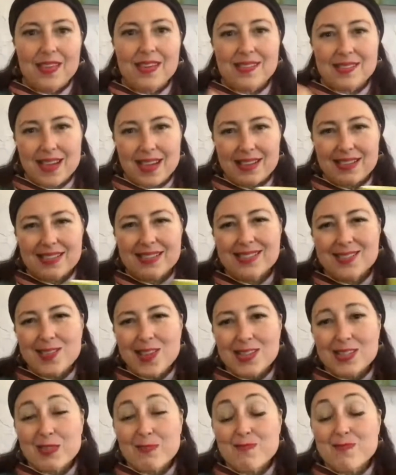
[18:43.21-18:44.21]
Okay, so
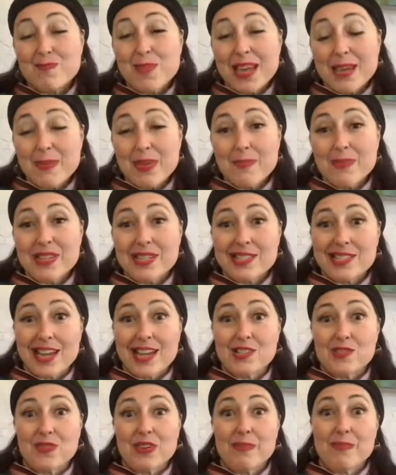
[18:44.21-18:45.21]
that's maybe a bit
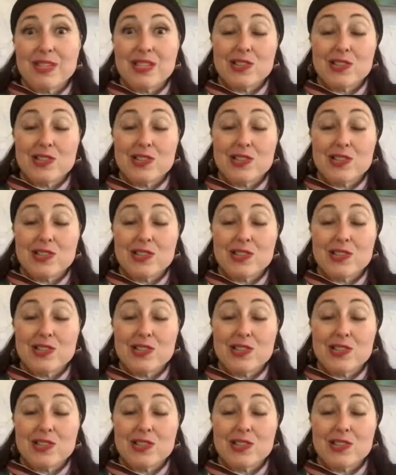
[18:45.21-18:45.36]
exaggerated,